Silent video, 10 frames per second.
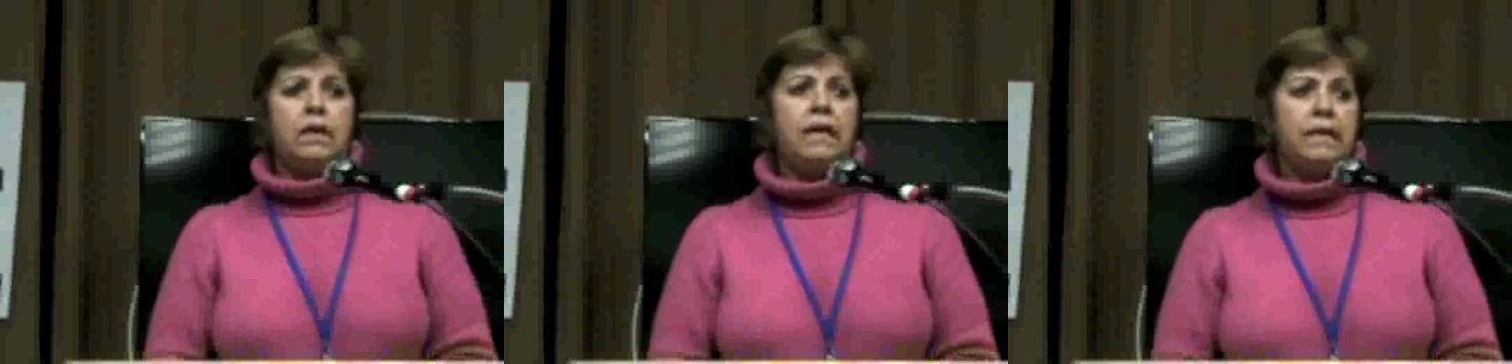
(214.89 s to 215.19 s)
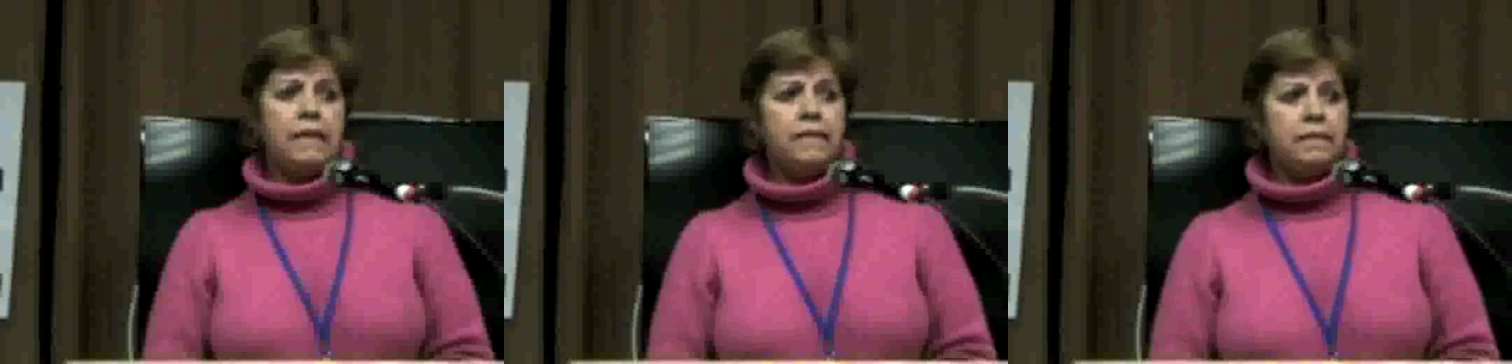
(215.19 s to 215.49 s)

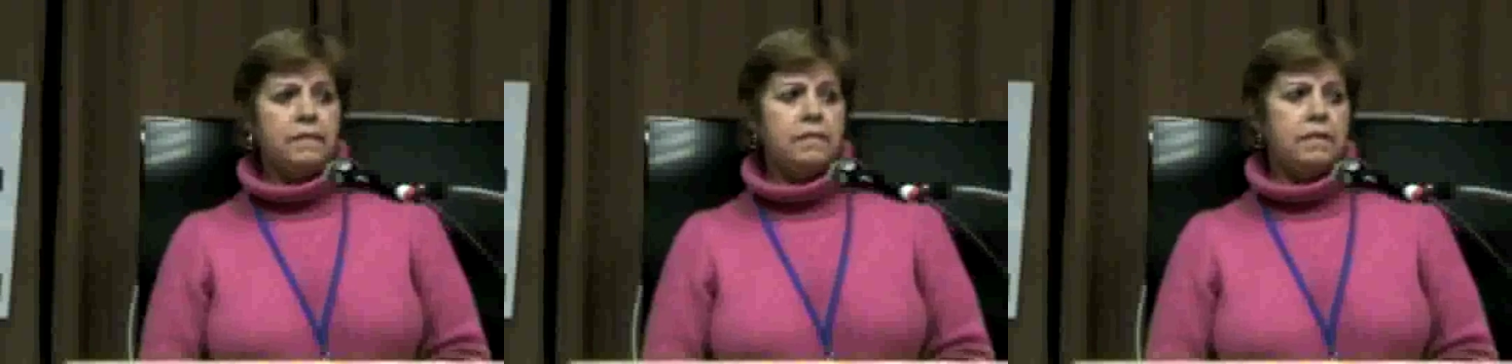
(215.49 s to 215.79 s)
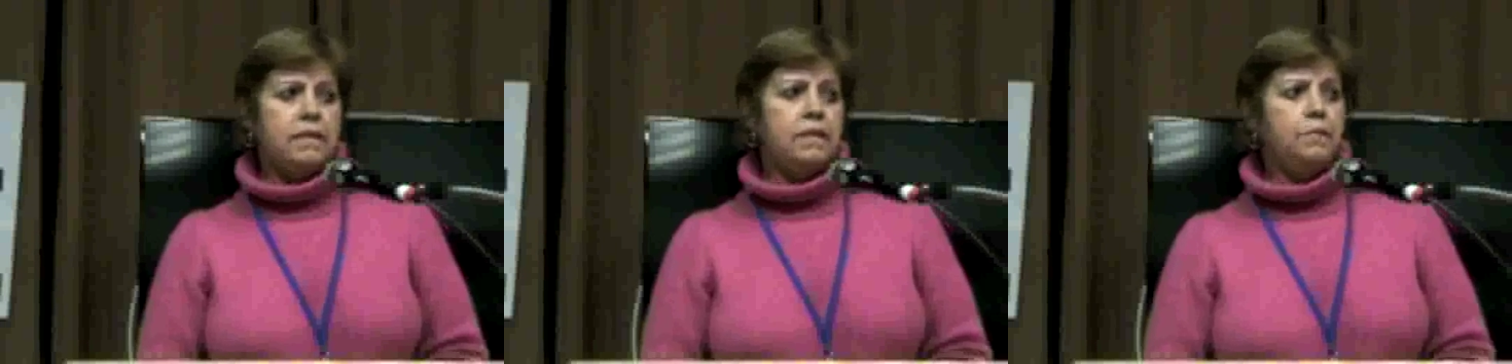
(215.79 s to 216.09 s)
island
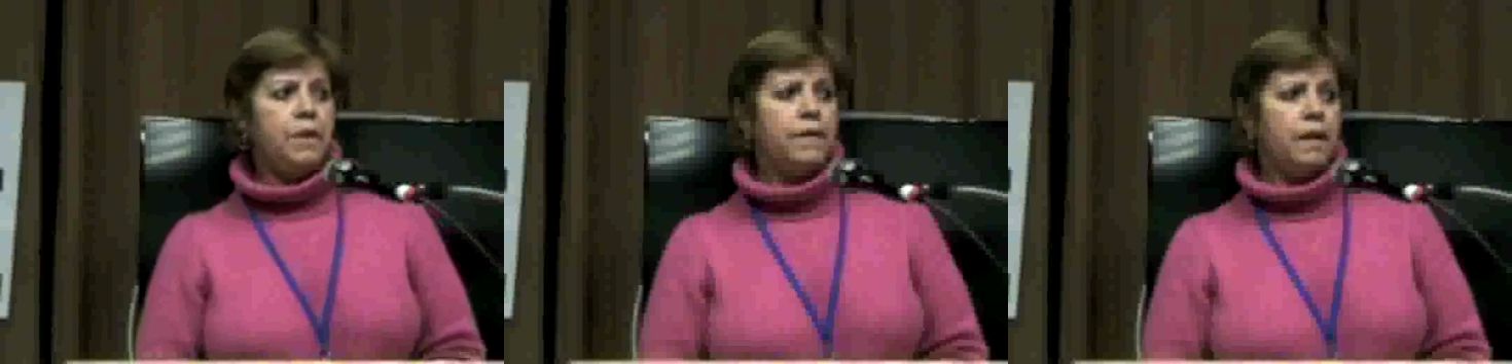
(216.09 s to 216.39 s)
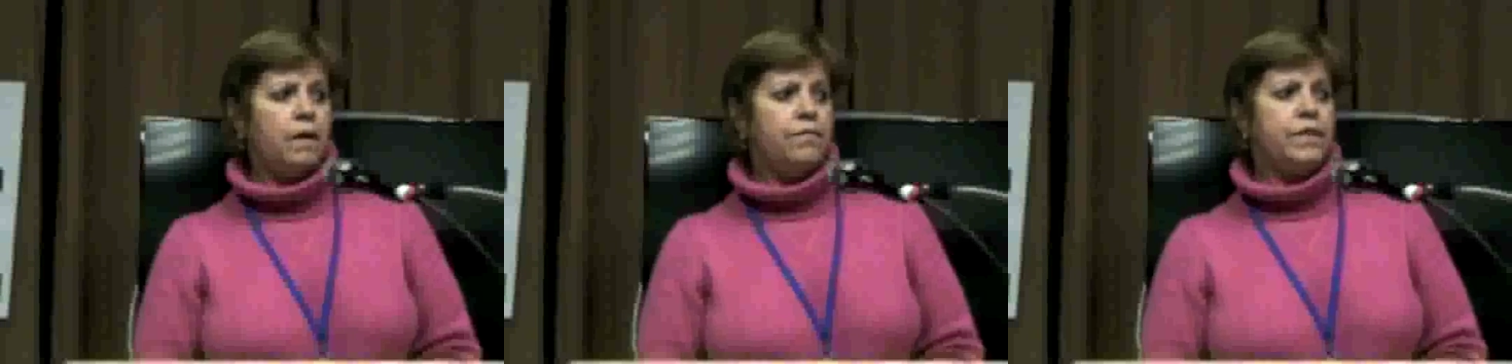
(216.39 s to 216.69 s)
in the
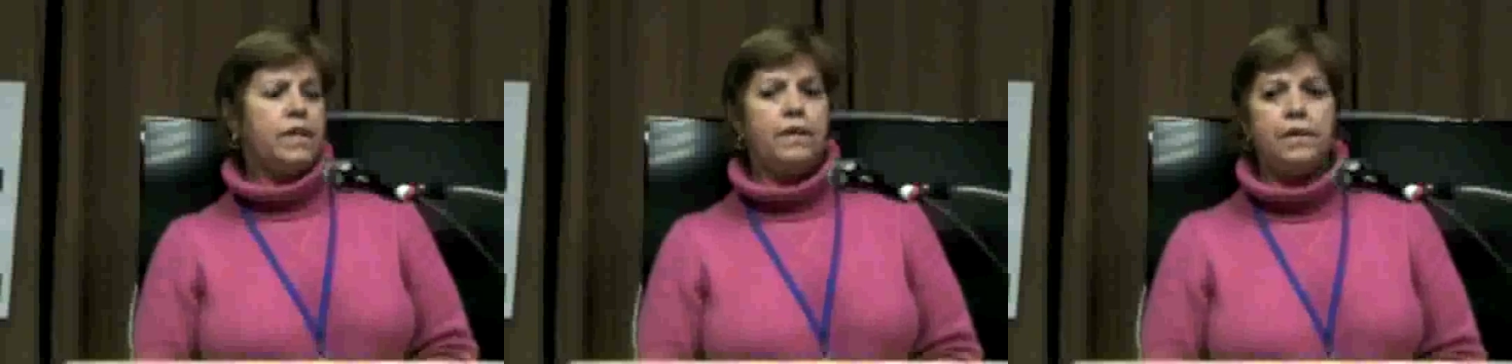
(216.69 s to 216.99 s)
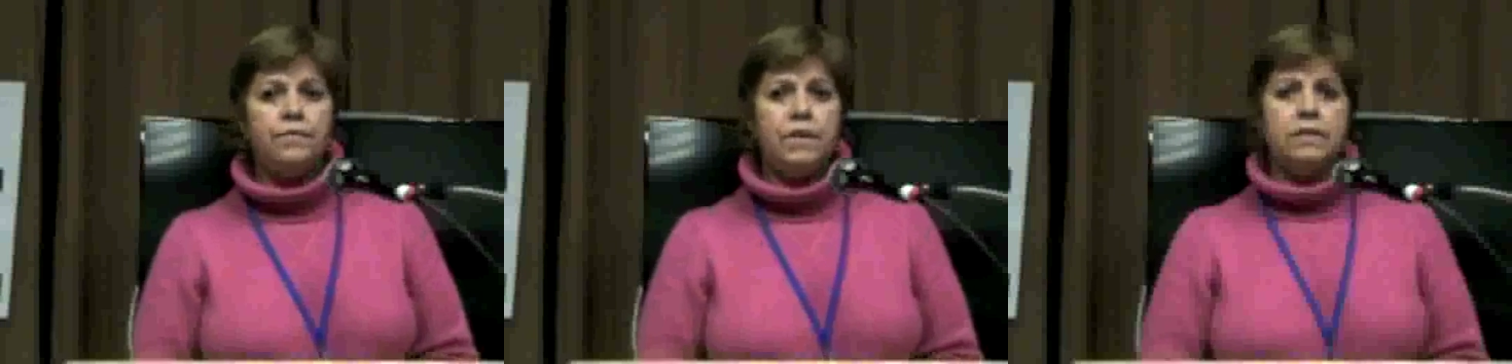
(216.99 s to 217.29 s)
middle of the
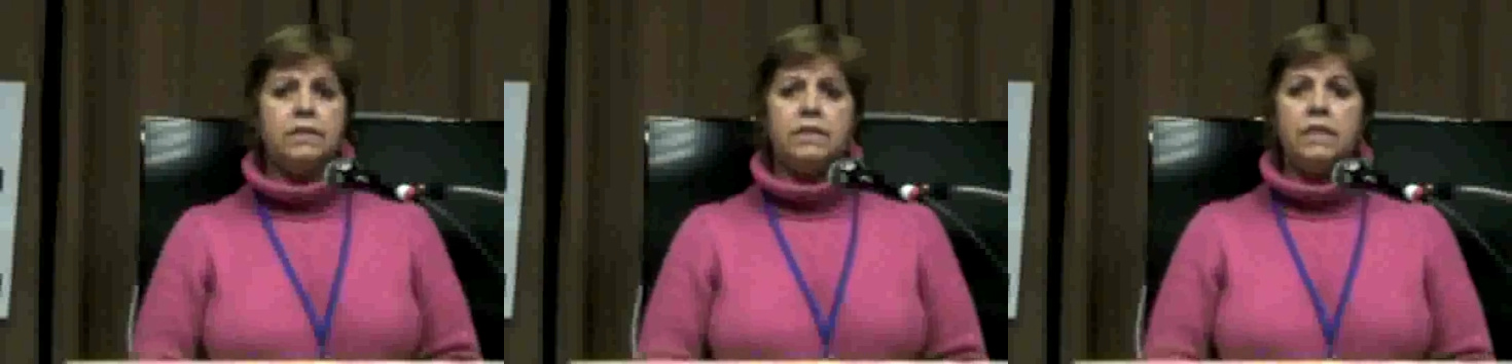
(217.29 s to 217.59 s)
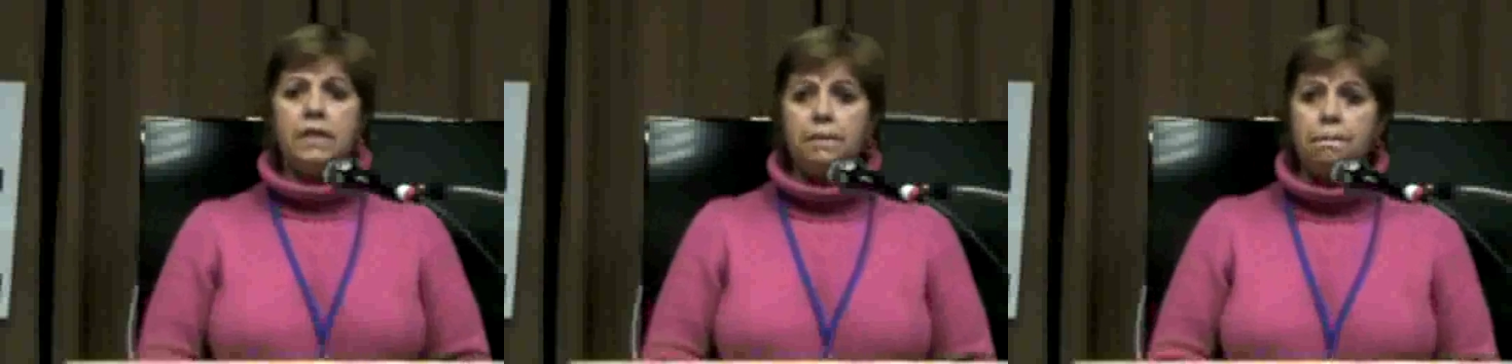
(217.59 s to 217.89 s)
Caribbean
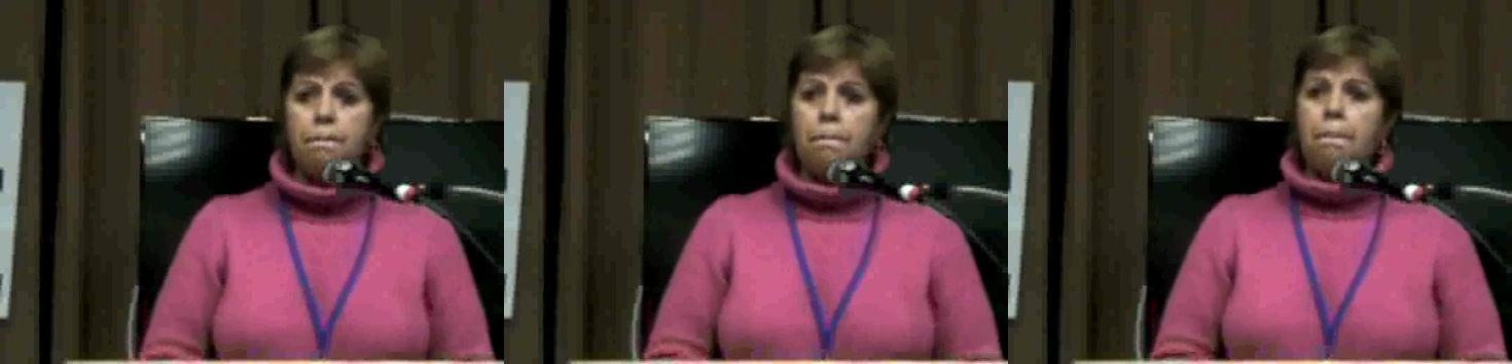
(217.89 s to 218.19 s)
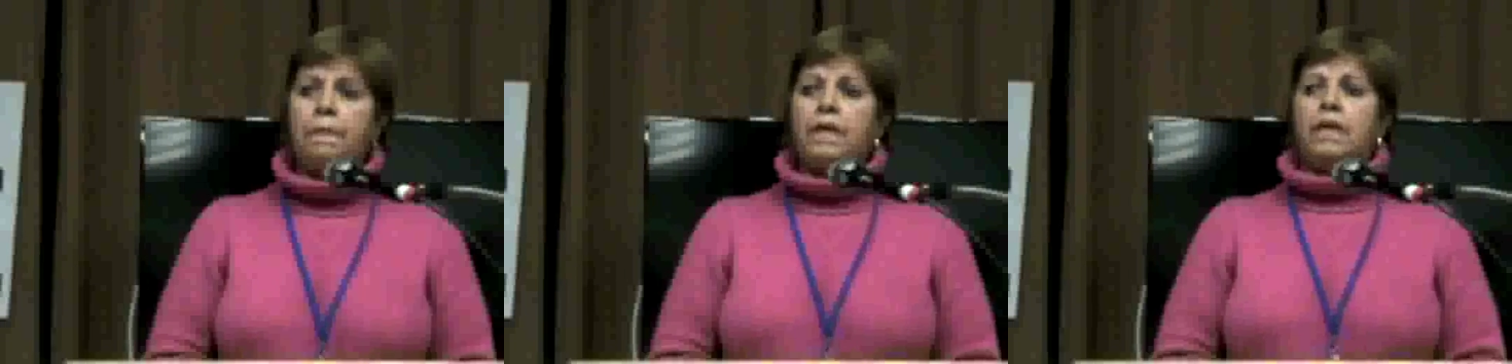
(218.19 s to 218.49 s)
Sea,
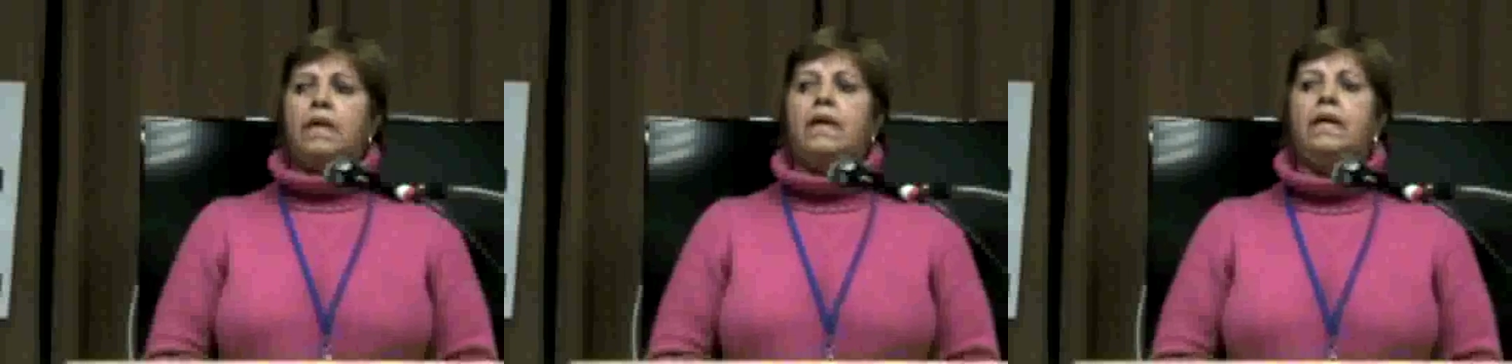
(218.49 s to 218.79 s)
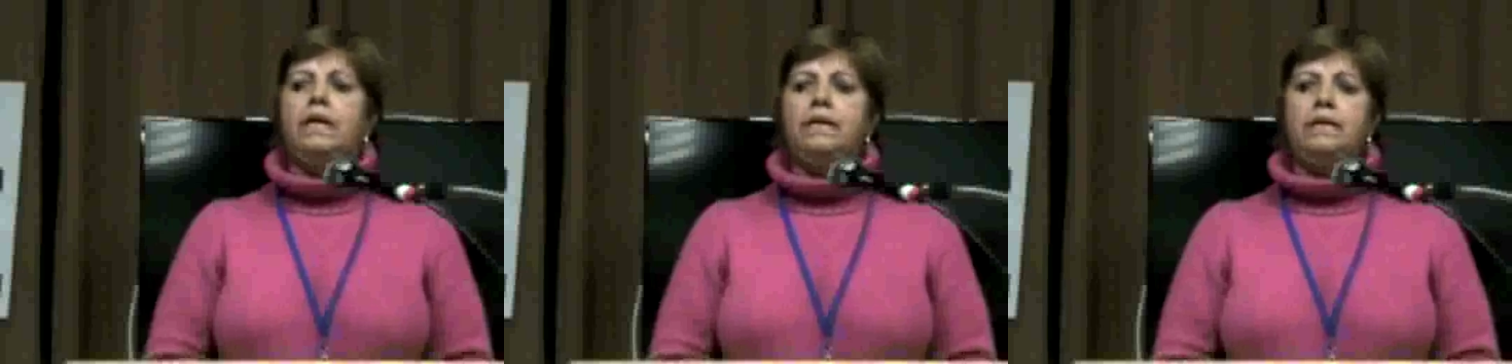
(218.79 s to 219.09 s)

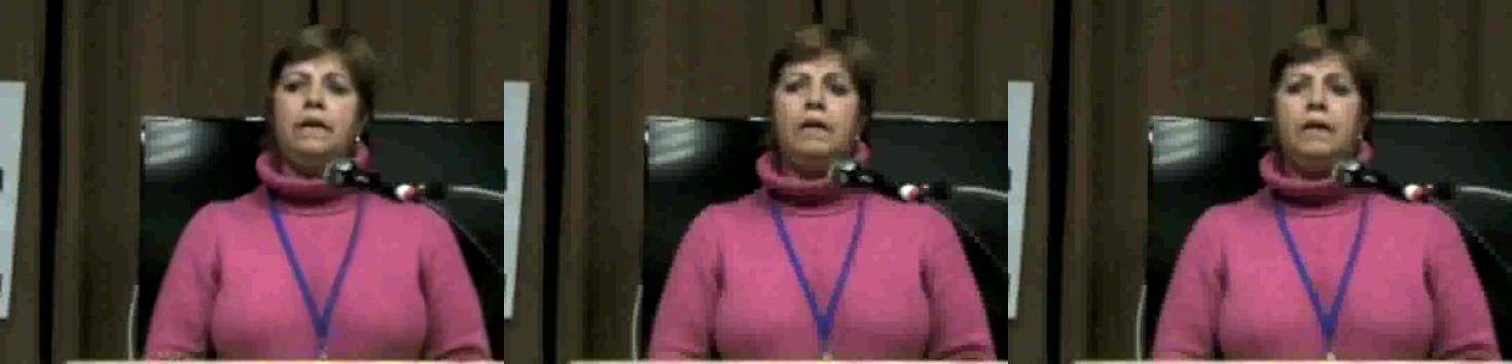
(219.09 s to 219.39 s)
and